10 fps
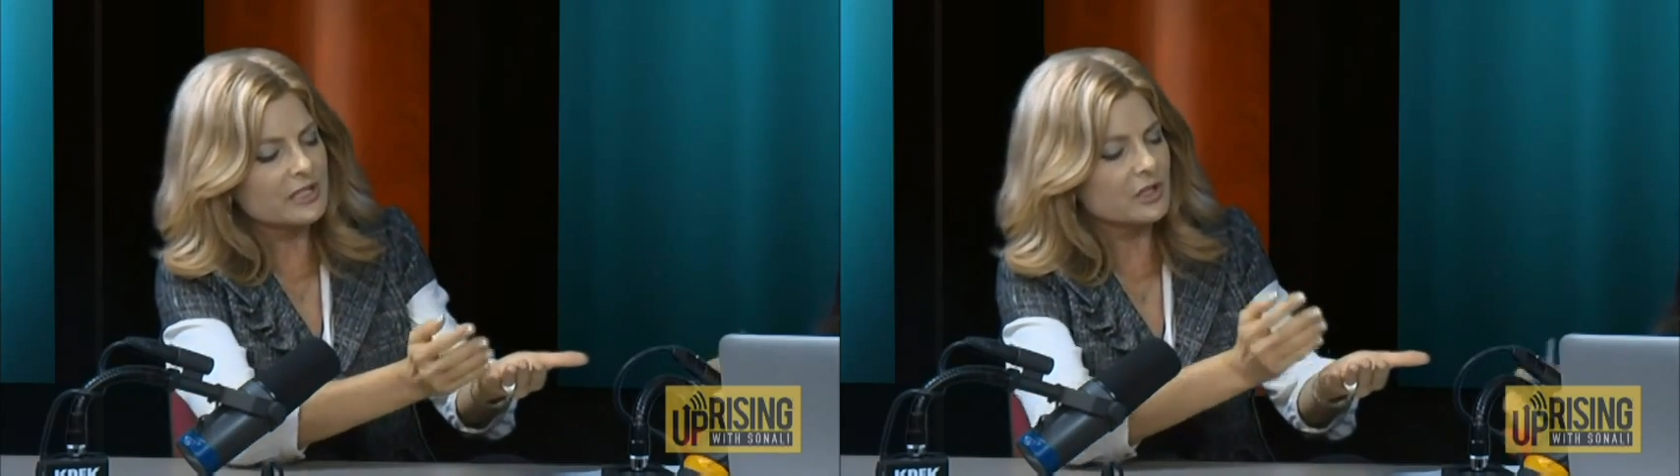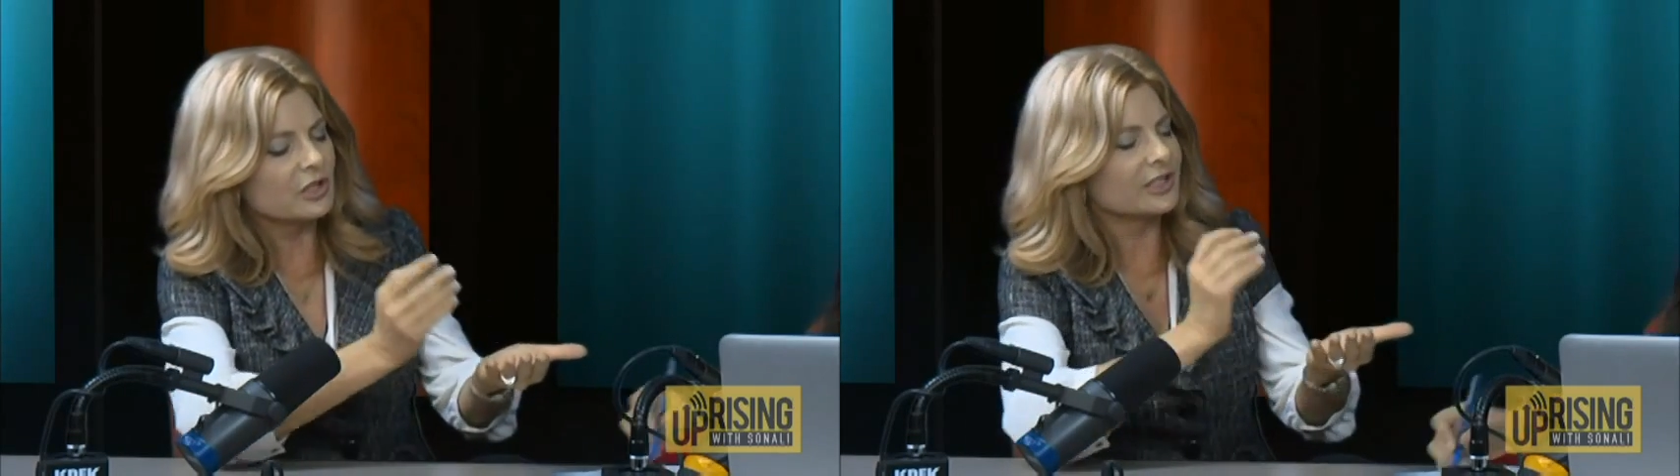
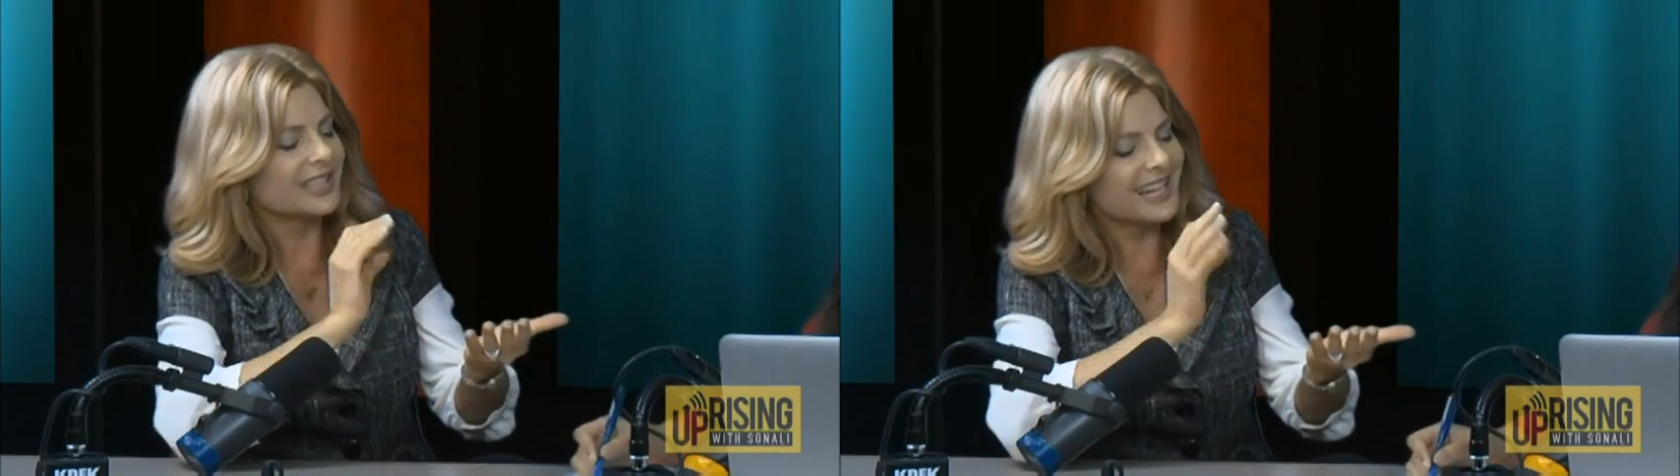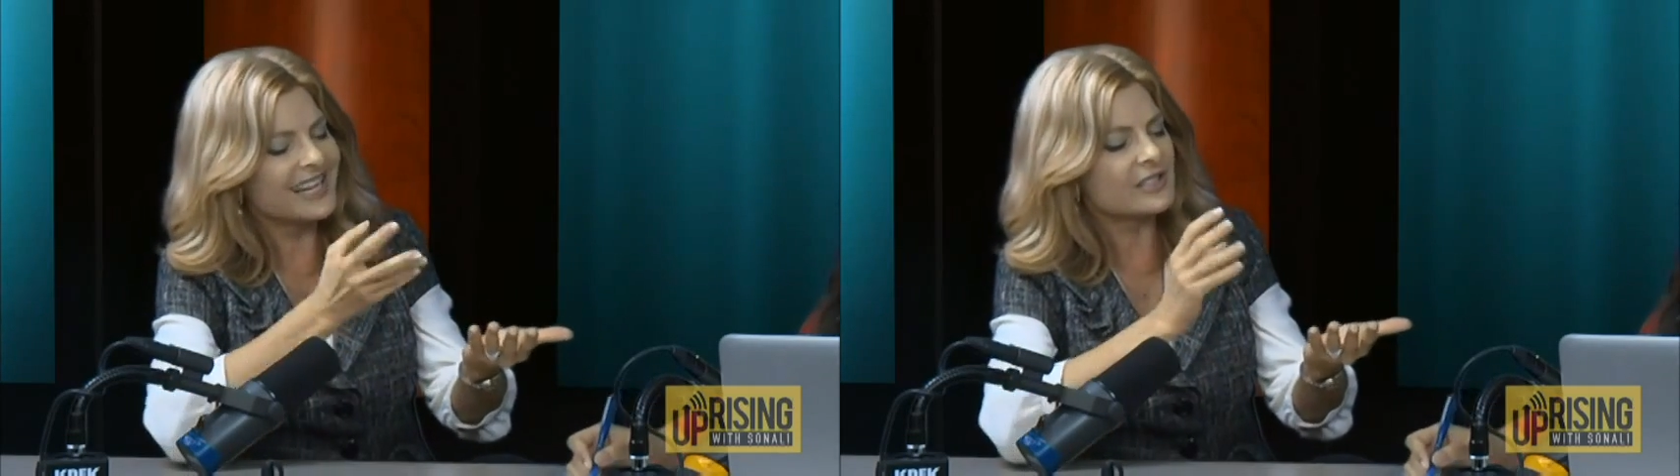you can
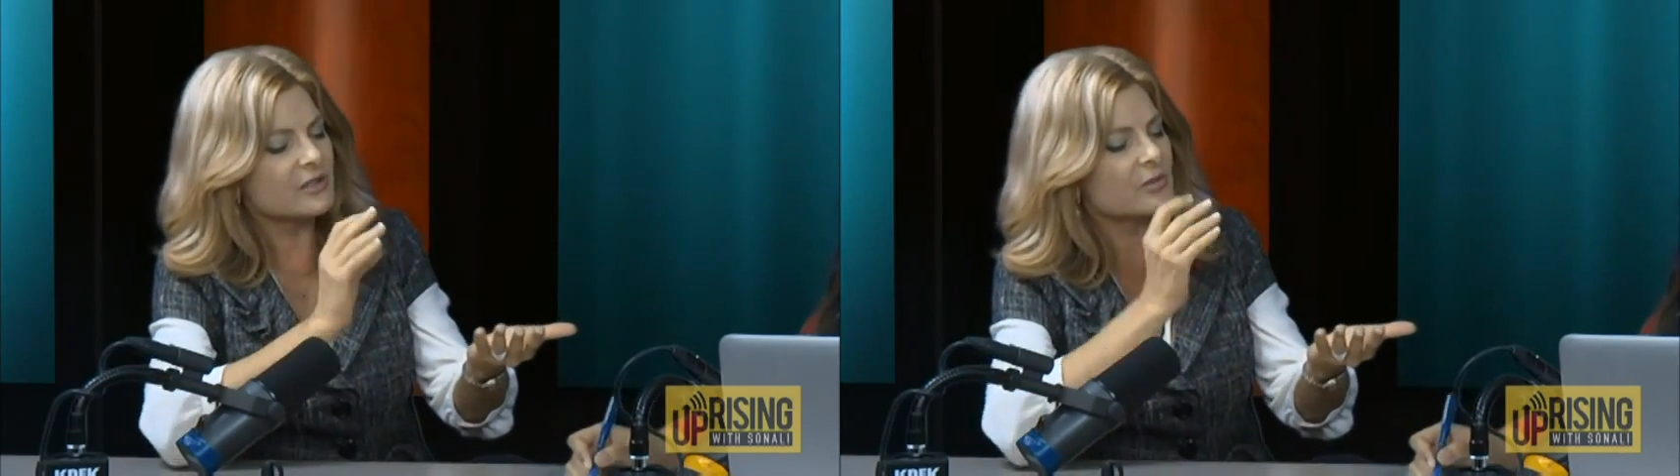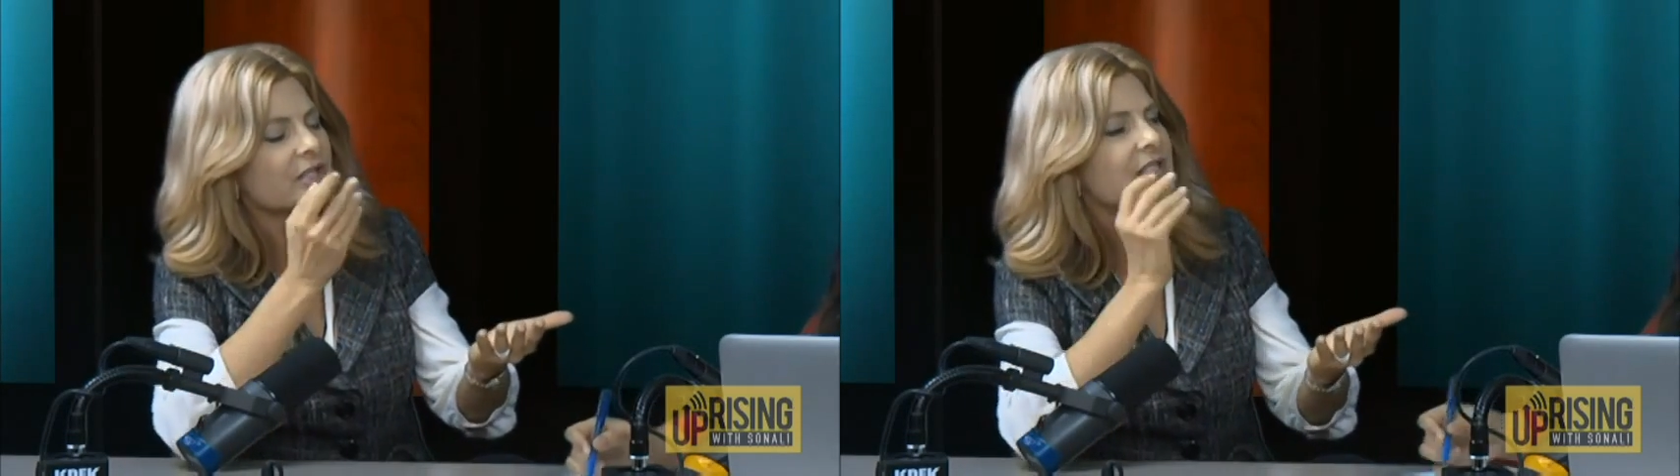kind of
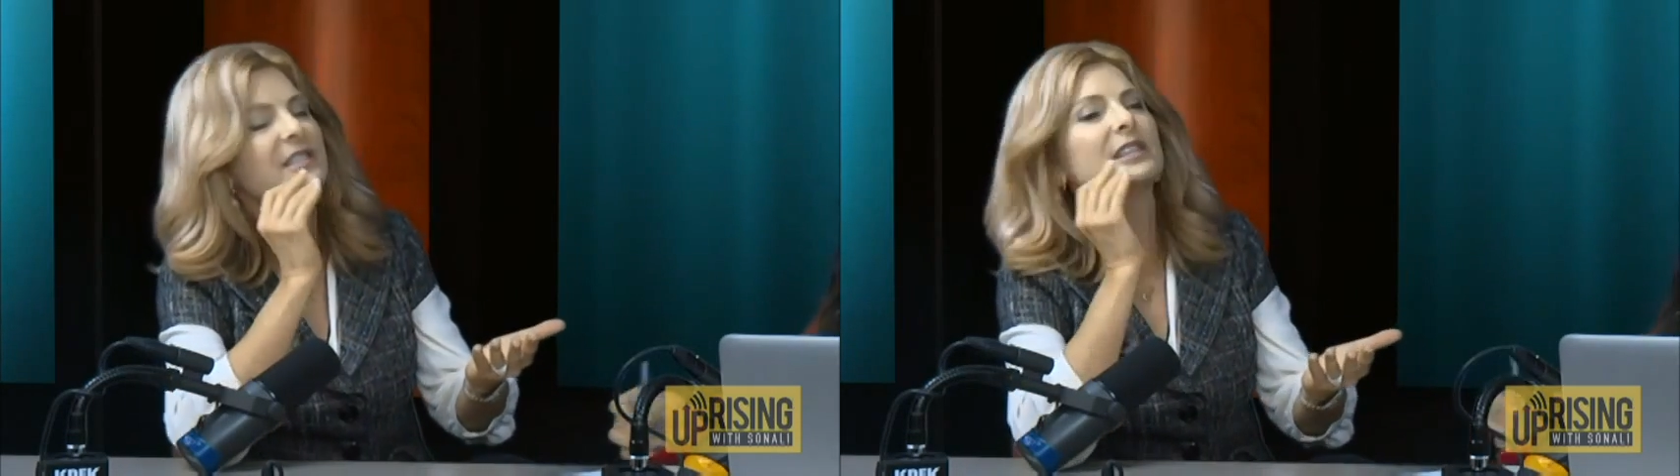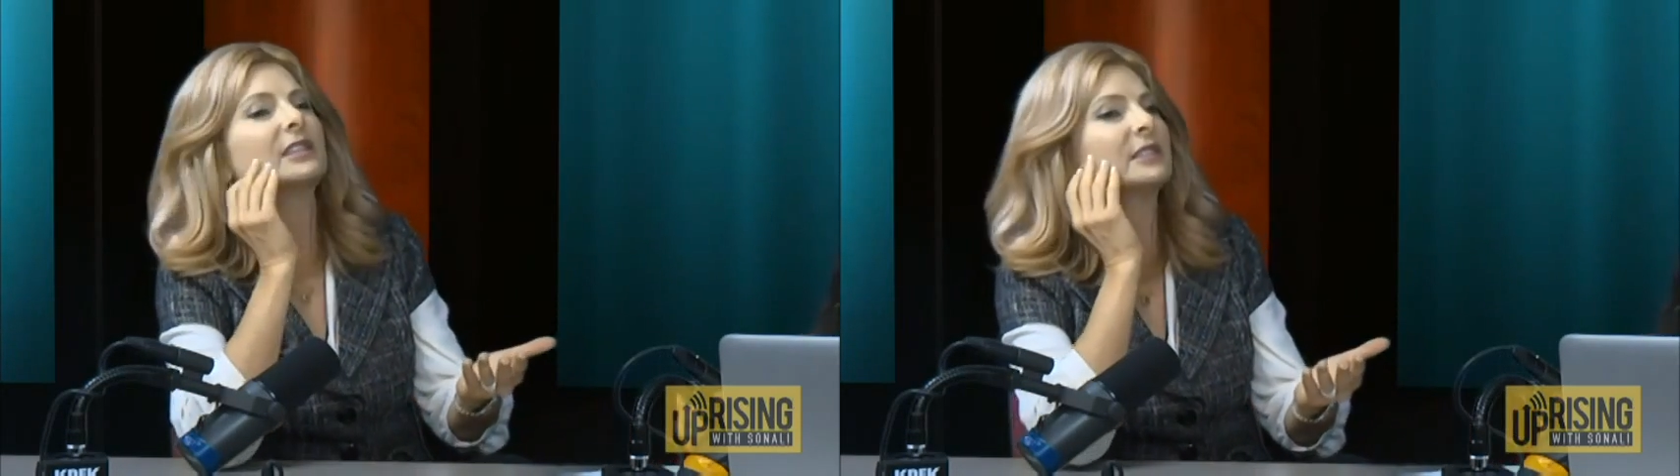sort of see a